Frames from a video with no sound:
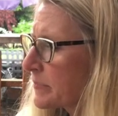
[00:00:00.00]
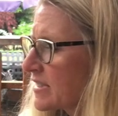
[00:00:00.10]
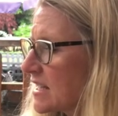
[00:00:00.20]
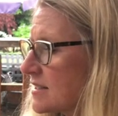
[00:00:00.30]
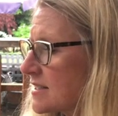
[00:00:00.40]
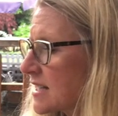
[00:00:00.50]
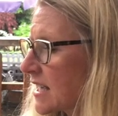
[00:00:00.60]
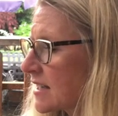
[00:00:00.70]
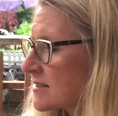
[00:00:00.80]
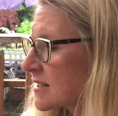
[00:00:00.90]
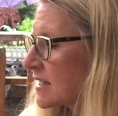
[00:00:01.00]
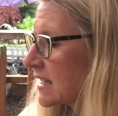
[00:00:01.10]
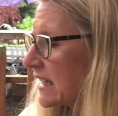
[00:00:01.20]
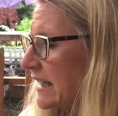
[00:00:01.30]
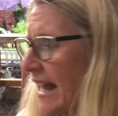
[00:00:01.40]
These days,
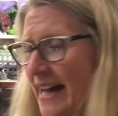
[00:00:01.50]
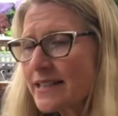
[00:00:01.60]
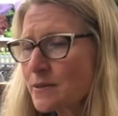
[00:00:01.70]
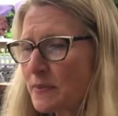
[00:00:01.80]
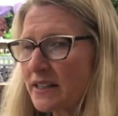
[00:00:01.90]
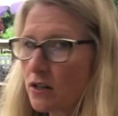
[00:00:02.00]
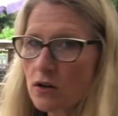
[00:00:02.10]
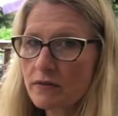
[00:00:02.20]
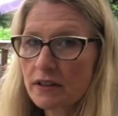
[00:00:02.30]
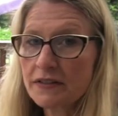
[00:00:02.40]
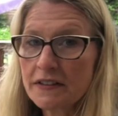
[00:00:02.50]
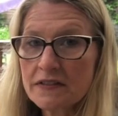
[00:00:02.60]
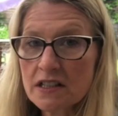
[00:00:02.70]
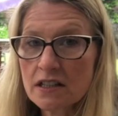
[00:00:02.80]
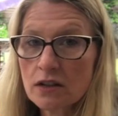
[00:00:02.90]
it has been over
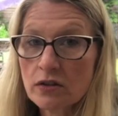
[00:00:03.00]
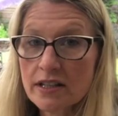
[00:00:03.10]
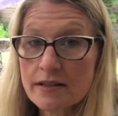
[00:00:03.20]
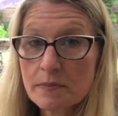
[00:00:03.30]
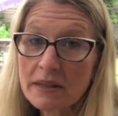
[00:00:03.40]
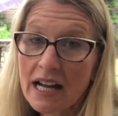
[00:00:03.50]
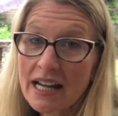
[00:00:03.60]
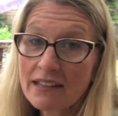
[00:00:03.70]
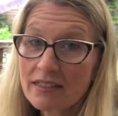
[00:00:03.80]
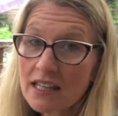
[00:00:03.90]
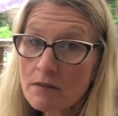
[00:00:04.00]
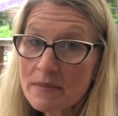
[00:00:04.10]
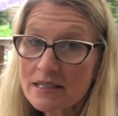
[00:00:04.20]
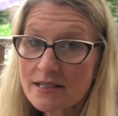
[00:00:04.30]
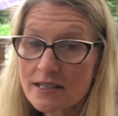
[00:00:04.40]
50 degrees, but I think
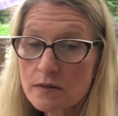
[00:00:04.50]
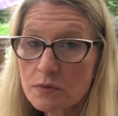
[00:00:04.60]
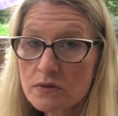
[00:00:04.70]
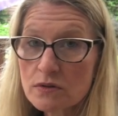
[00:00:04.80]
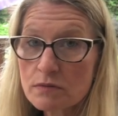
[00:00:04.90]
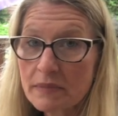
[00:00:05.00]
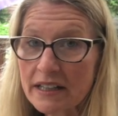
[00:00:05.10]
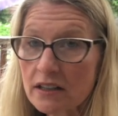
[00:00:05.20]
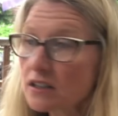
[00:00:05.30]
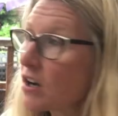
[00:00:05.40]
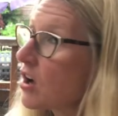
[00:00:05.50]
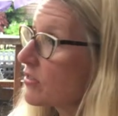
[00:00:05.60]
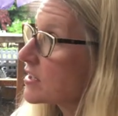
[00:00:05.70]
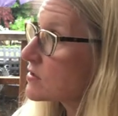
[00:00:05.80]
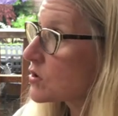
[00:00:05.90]
my seeds will do better on
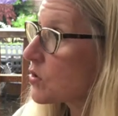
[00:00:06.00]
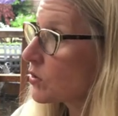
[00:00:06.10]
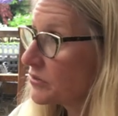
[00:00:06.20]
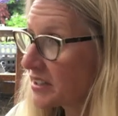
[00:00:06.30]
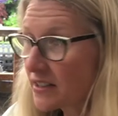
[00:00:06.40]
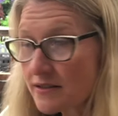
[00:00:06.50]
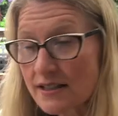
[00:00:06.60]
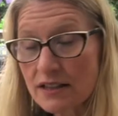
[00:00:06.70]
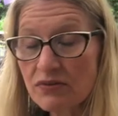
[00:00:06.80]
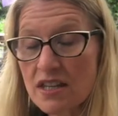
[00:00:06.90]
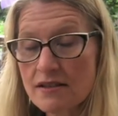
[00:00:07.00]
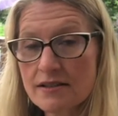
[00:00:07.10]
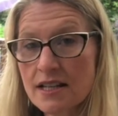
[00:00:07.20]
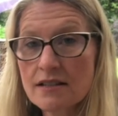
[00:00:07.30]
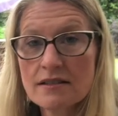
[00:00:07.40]
these cold days if they
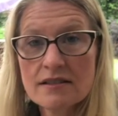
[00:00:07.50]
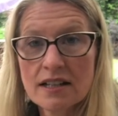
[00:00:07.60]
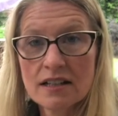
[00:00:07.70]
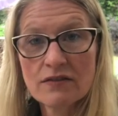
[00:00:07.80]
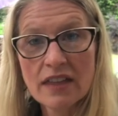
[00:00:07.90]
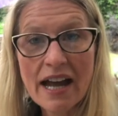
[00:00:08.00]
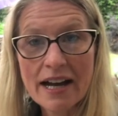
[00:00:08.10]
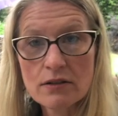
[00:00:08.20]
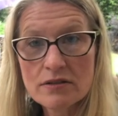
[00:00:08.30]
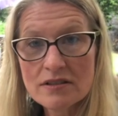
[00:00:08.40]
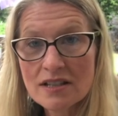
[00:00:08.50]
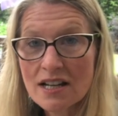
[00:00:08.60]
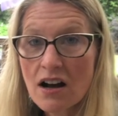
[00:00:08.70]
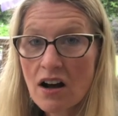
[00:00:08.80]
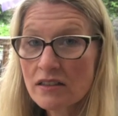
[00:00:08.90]
stay inside of the house.
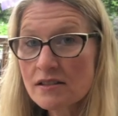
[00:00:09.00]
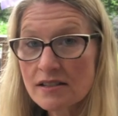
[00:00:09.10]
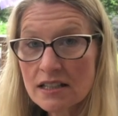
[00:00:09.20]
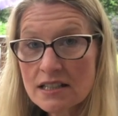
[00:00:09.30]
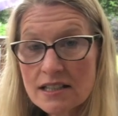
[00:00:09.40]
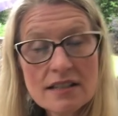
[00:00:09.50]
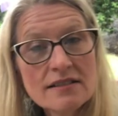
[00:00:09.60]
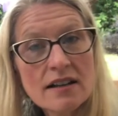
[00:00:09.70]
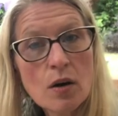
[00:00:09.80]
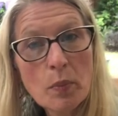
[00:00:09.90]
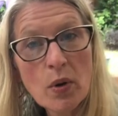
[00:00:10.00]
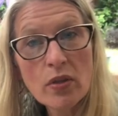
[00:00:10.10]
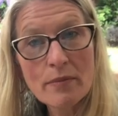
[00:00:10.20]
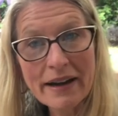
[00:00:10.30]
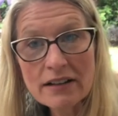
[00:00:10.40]
On the sunny days, I'll pull
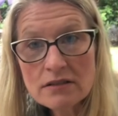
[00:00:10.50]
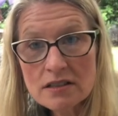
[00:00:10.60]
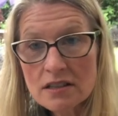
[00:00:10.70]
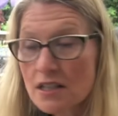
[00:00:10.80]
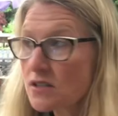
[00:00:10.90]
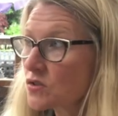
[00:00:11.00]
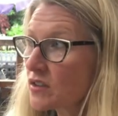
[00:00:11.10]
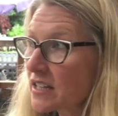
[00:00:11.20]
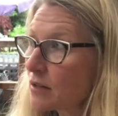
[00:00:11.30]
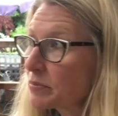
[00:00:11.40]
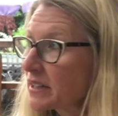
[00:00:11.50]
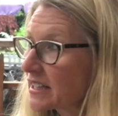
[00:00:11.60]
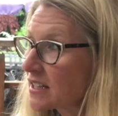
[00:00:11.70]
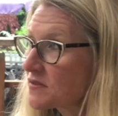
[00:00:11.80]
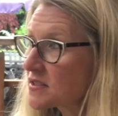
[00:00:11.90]
them out so they get
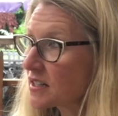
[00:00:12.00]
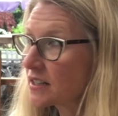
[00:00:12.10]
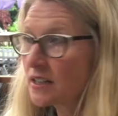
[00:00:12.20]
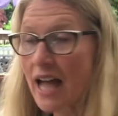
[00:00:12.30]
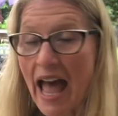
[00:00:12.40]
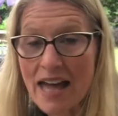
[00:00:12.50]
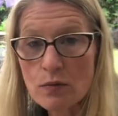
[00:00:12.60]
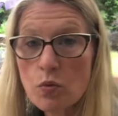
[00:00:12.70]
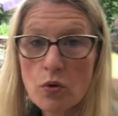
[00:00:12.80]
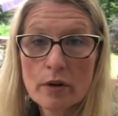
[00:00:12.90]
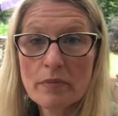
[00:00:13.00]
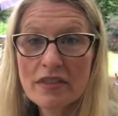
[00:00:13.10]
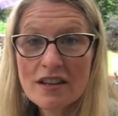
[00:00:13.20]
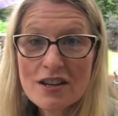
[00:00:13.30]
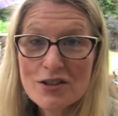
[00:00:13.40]
plenty of sun and warmth,
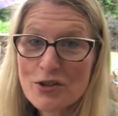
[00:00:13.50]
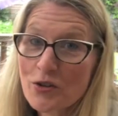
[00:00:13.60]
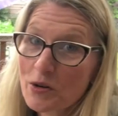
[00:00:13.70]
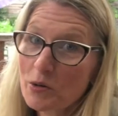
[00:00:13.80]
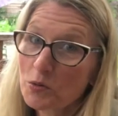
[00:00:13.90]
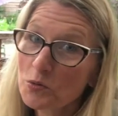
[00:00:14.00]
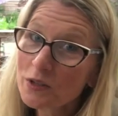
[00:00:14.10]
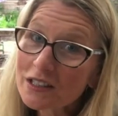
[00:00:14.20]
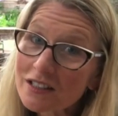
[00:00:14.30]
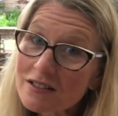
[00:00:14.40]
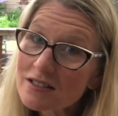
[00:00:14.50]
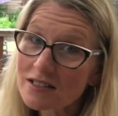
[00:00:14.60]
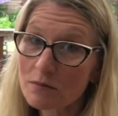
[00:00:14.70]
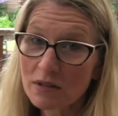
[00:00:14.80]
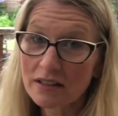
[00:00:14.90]
so it will really
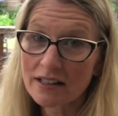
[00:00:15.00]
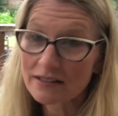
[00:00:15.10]
stimulate